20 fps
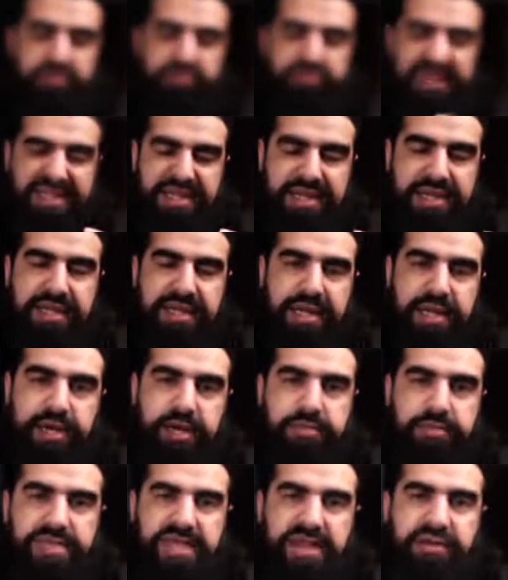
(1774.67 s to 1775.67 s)
resin that
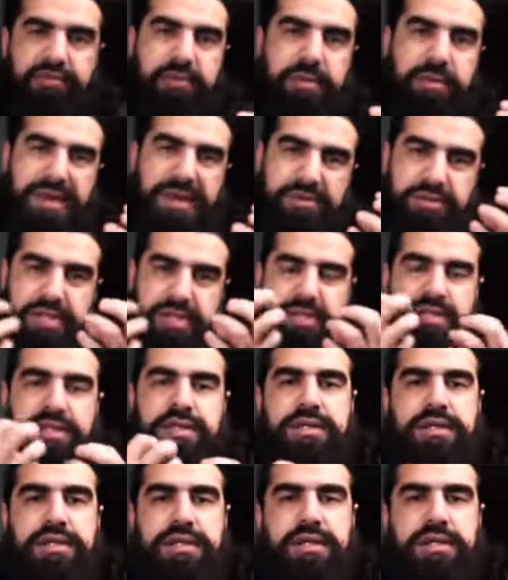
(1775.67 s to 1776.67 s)
comes out from a mountain.
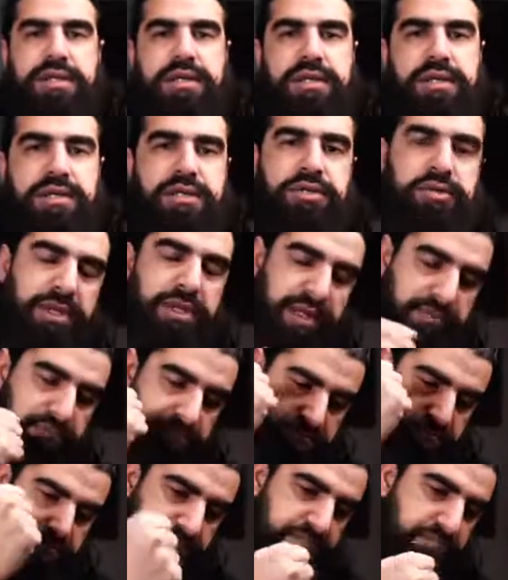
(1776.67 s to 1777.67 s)
So
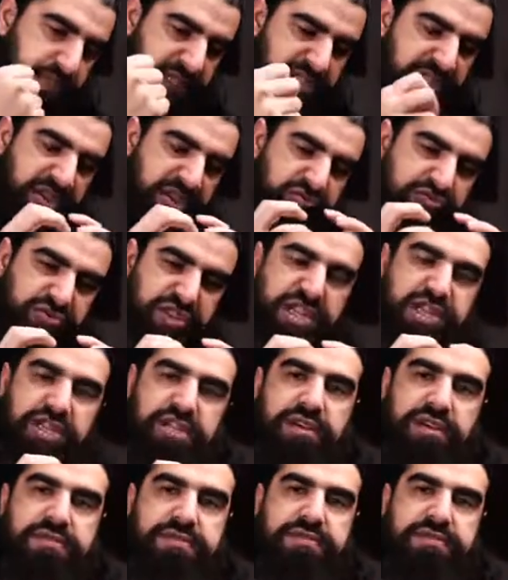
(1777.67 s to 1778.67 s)
it's like really
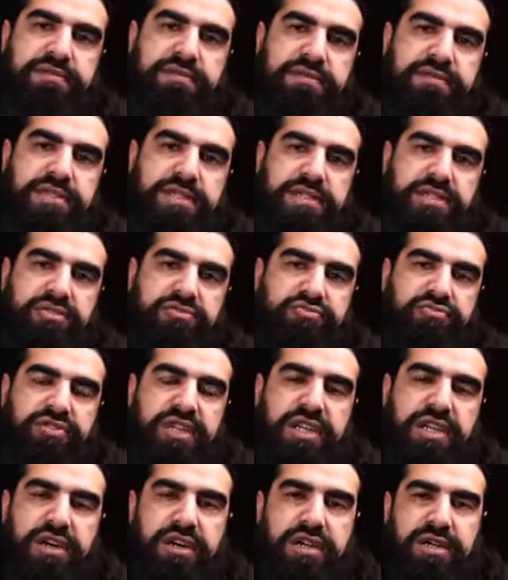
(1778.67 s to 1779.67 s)
tough,
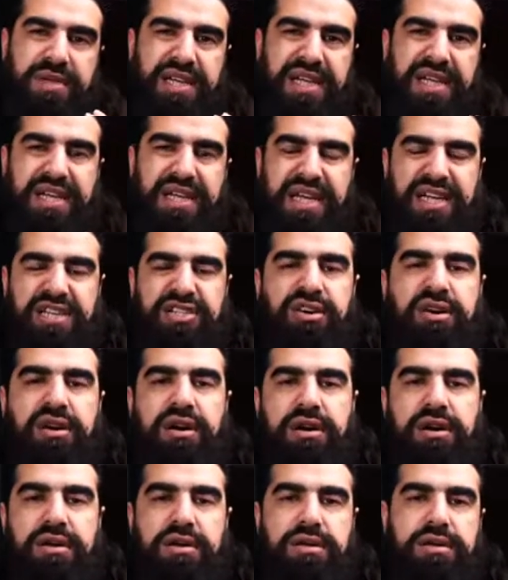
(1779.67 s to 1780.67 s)
really hard, a bit like
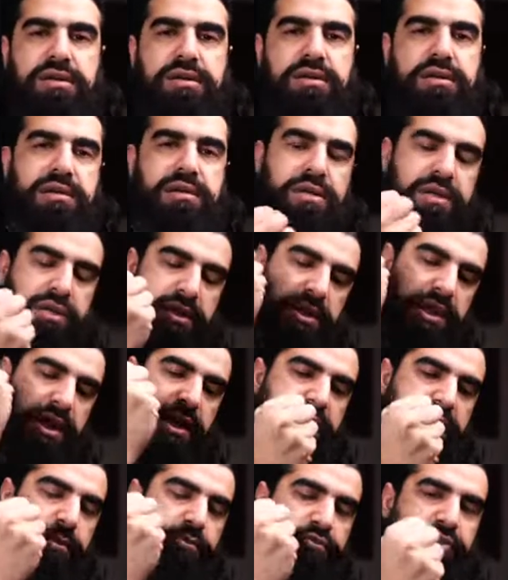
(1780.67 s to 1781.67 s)
tar.
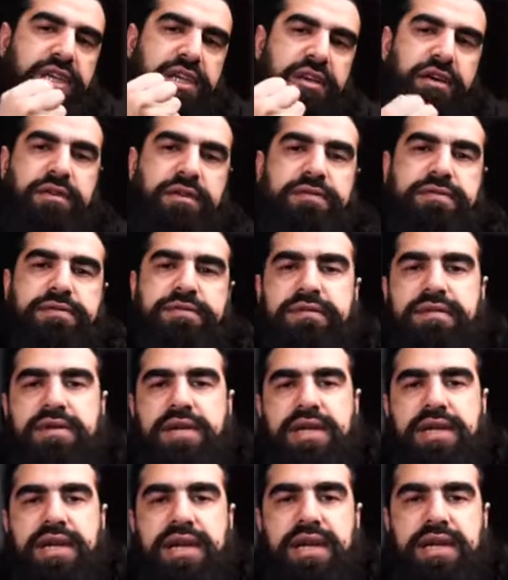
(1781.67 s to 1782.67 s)
And they break it off,
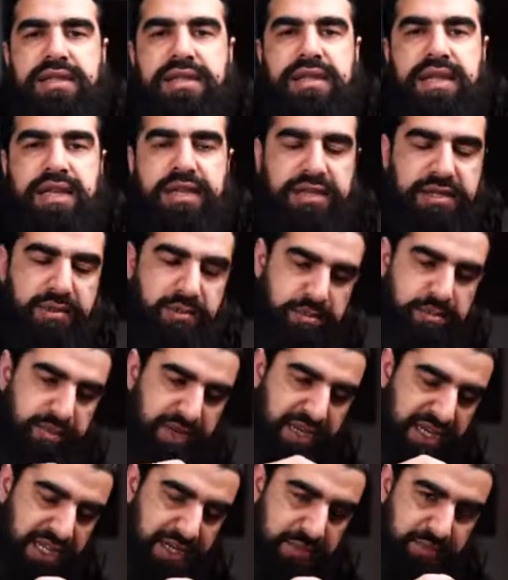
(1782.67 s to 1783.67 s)
and then
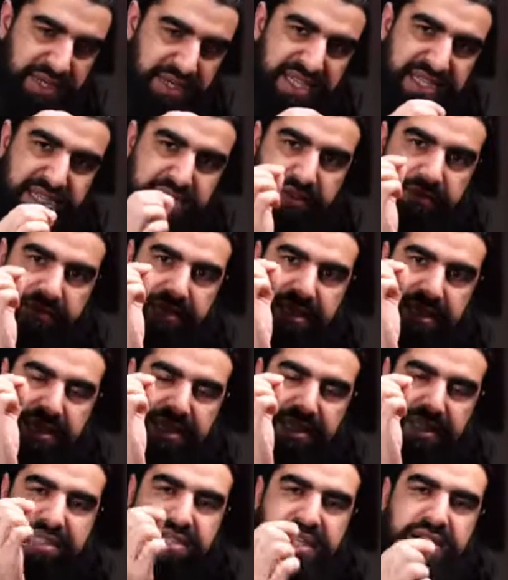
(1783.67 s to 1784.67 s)
little pieces of it,
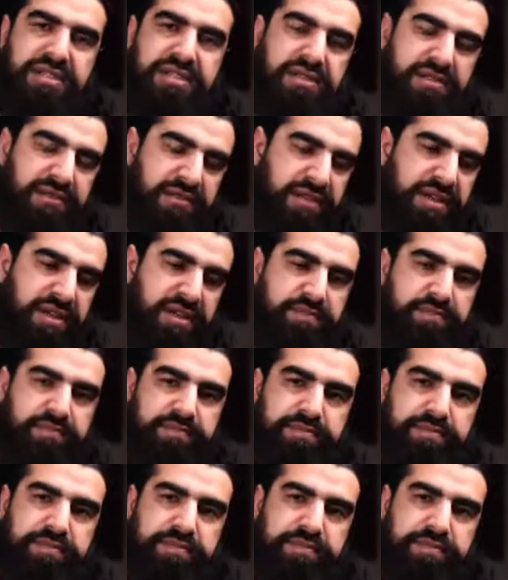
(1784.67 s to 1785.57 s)
like the size of the